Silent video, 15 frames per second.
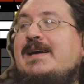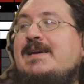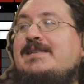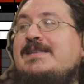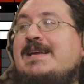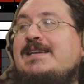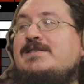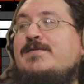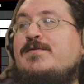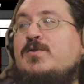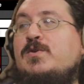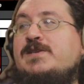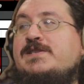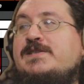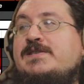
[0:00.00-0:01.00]
That is, of
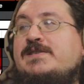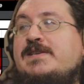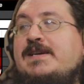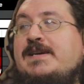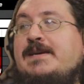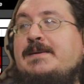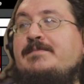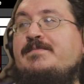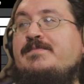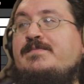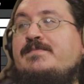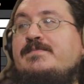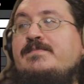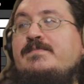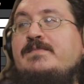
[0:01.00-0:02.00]
course,
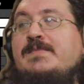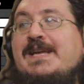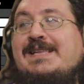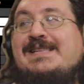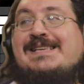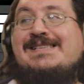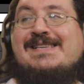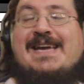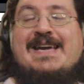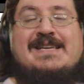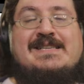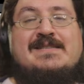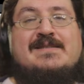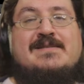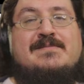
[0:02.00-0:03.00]
in this
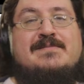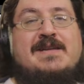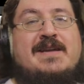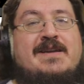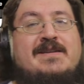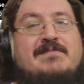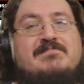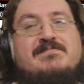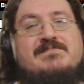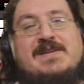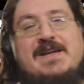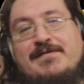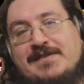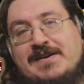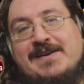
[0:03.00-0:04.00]
case,
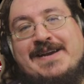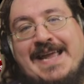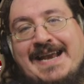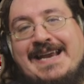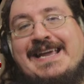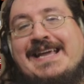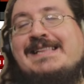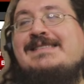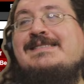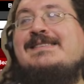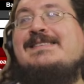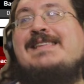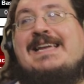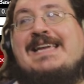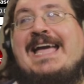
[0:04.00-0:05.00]
if they're getting
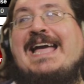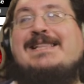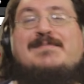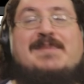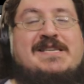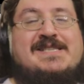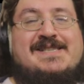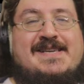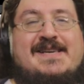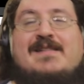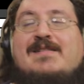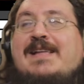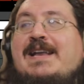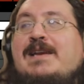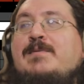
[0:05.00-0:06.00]
it, they can't be a
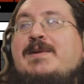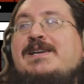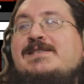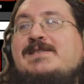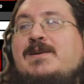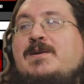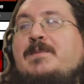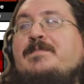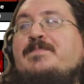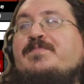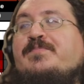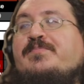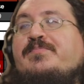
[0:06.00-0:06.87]
skill anyway. So,